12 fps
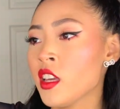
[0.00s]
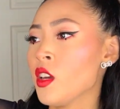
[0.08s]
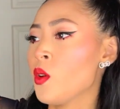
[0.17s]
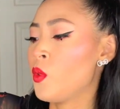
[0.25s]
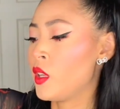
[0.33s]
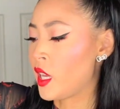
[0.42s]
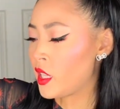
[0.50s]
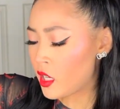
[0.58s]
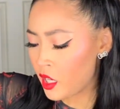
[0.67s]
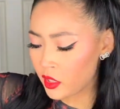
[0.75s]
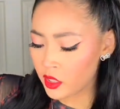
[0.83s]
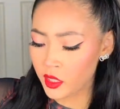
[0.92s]
with an
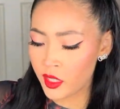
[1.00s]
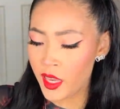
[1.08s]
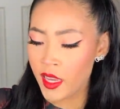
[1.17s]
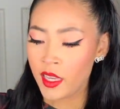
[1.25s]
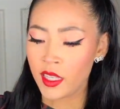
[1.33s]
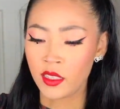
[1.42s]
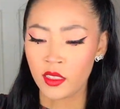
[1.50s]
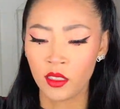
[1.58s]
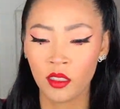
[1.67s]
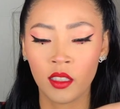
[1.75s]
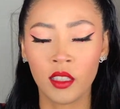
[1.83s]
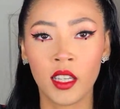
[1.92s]
underline
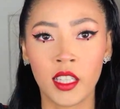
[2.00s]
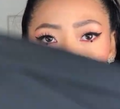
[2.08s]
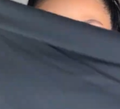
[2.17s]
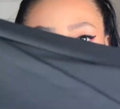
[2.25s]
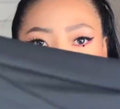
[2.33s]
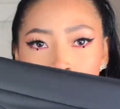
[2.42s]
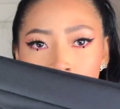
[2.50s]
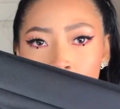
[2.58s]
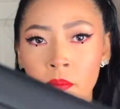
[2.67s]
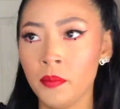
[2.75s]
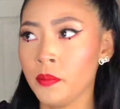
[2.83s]
at the bottom.